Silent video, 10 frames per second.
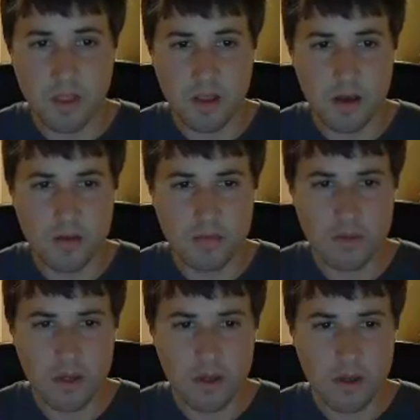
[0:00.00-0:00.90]
Um,
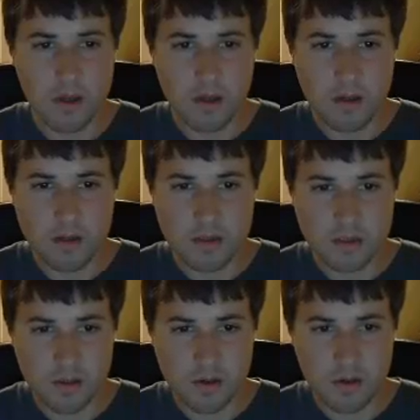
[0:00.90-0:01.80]

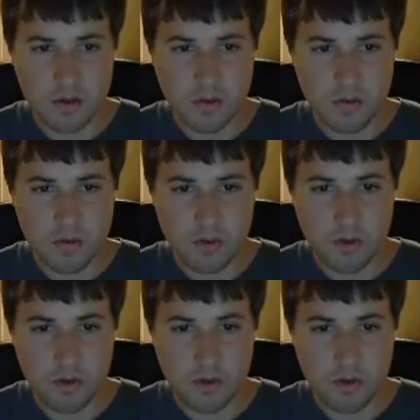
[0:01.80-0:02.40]
so